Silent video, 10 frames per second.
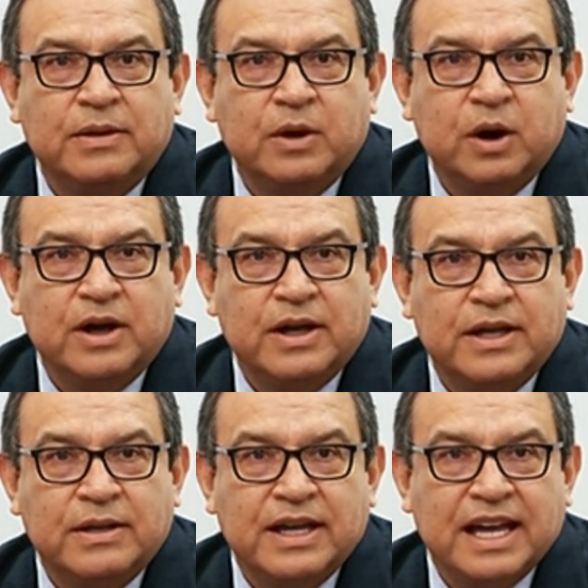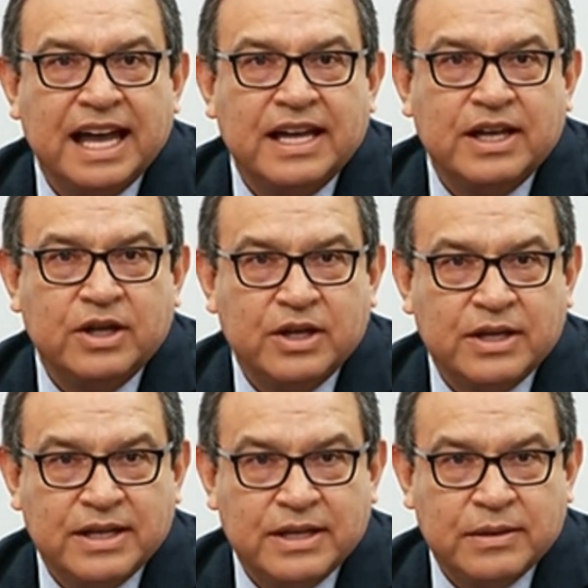4.
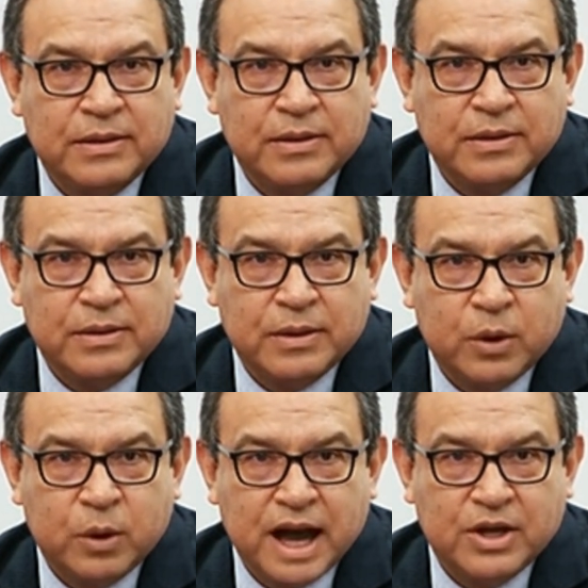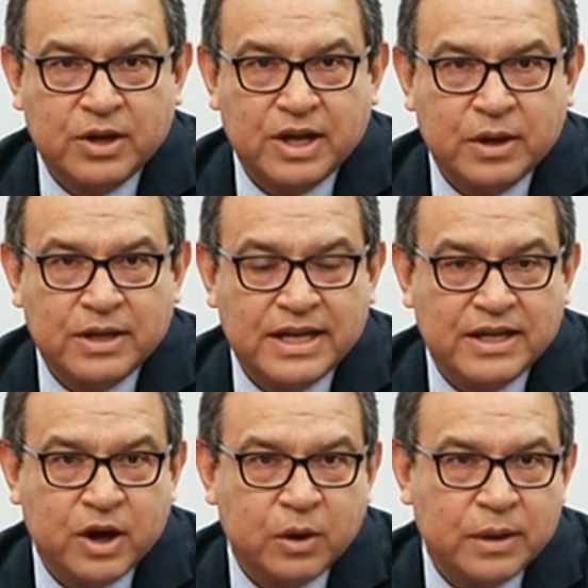Conclusions. We introduced
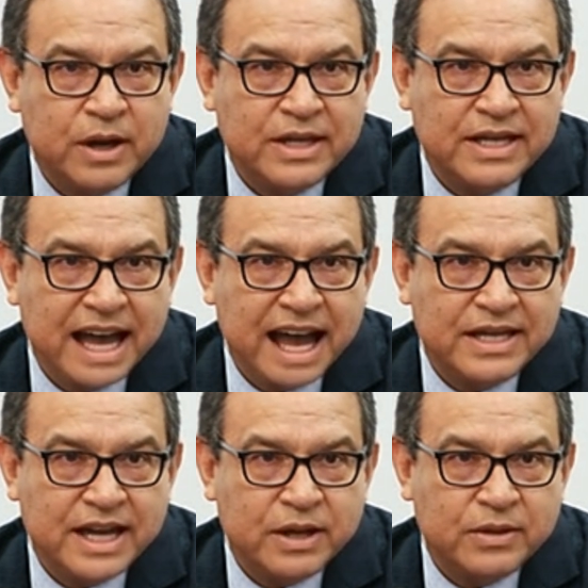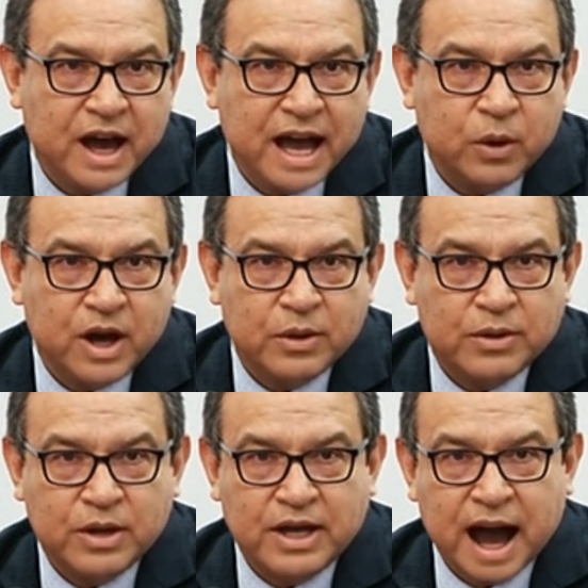a new multitasking
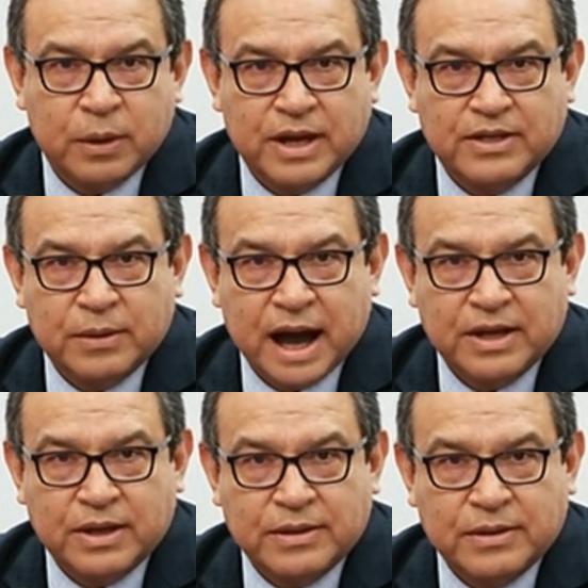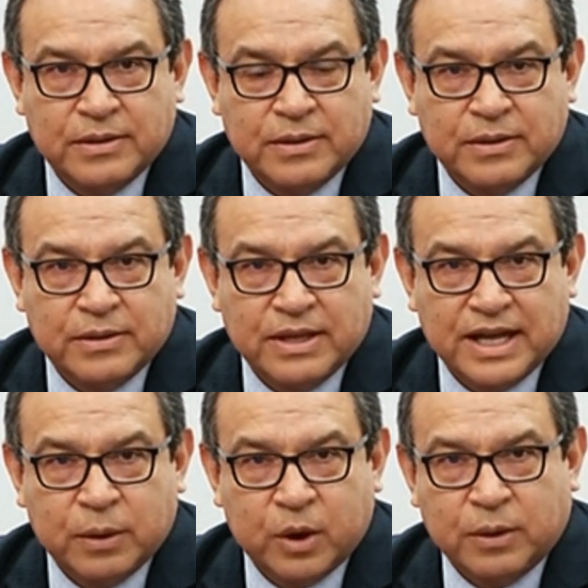framework for the Uplift model.
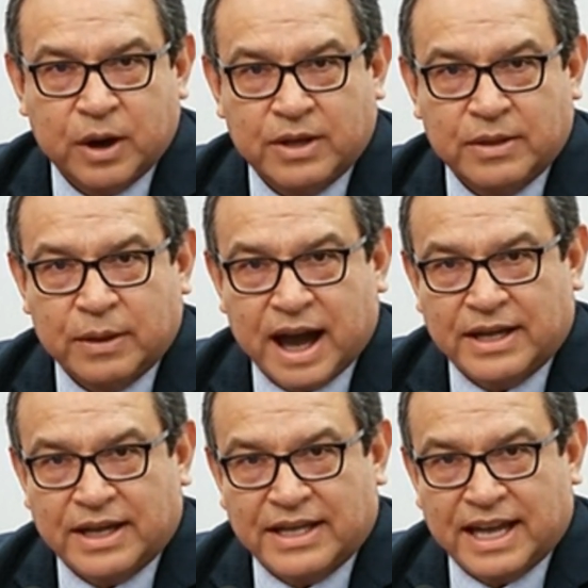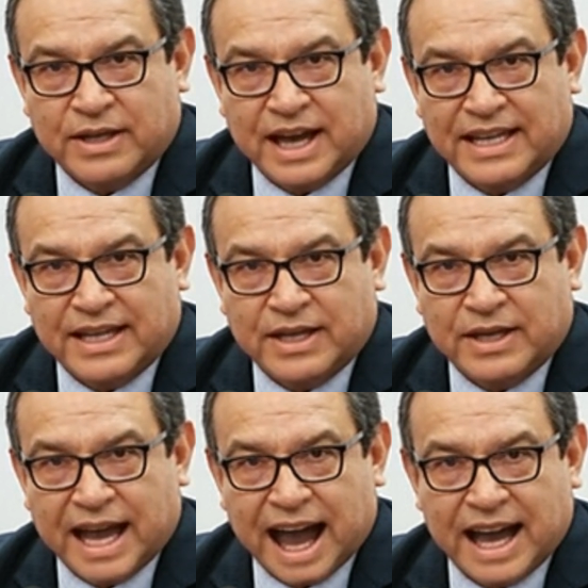The proposed model alleviates
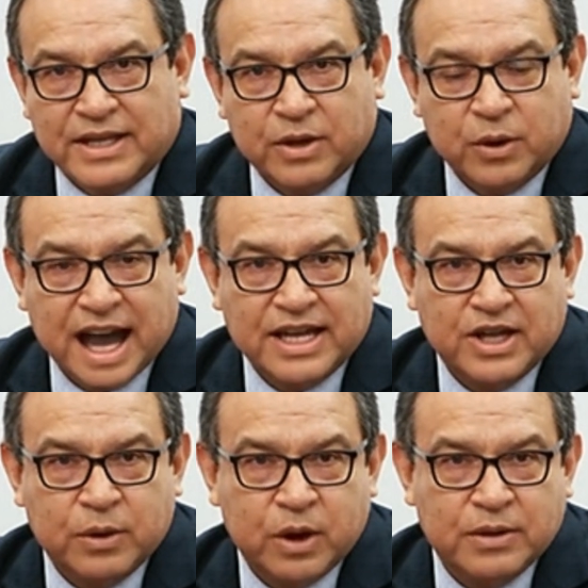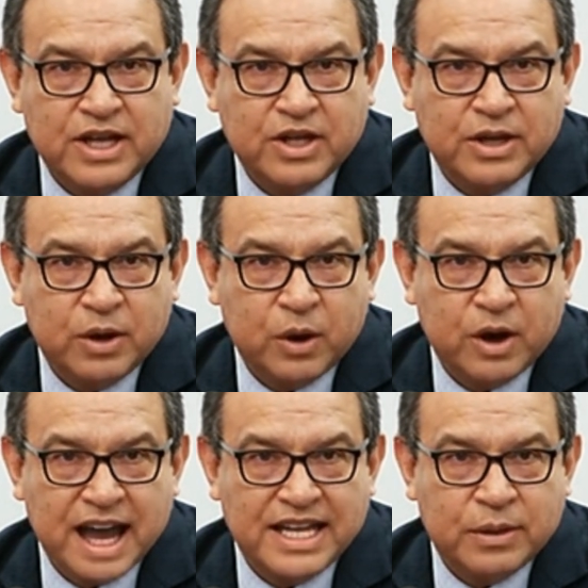the lack of direct supervision
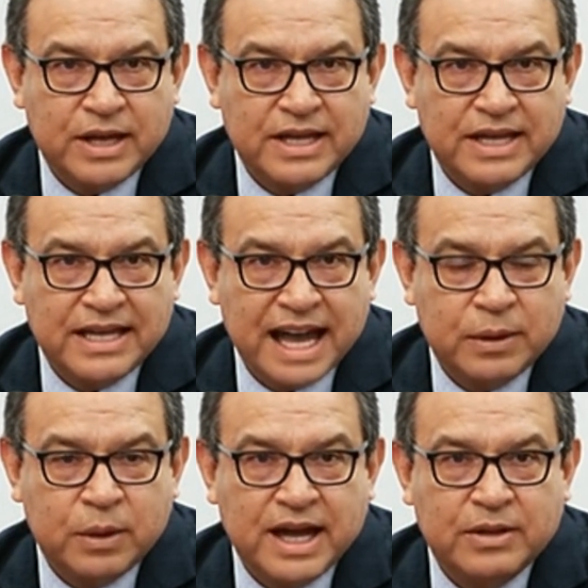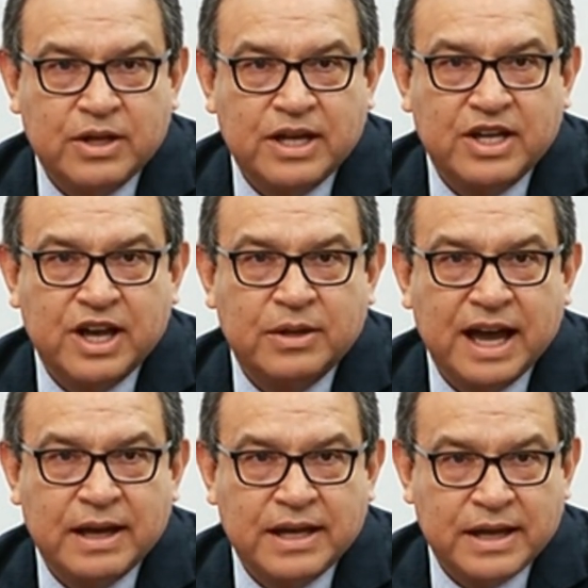or explicit labeling for the
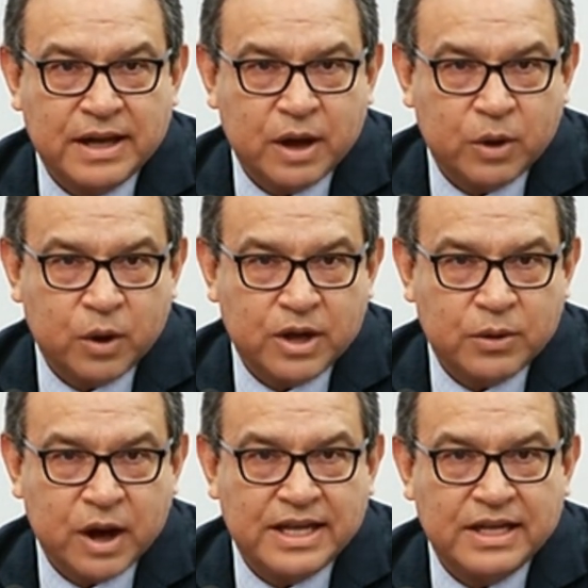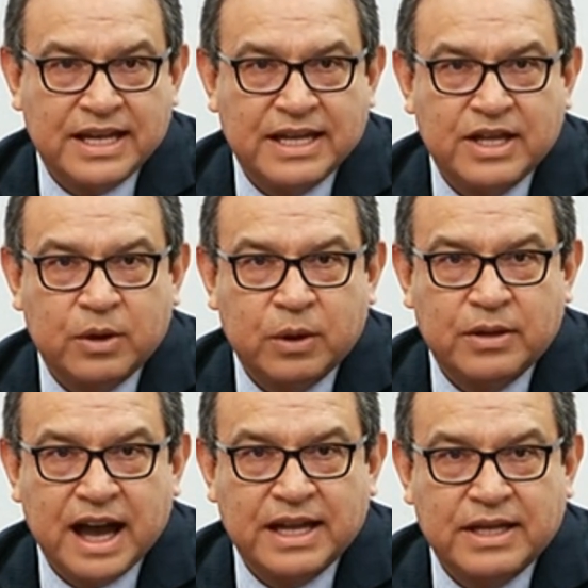survey, which precedent
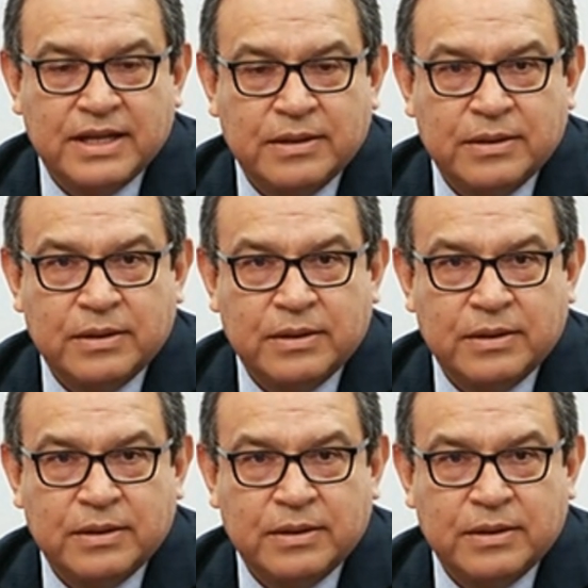supervised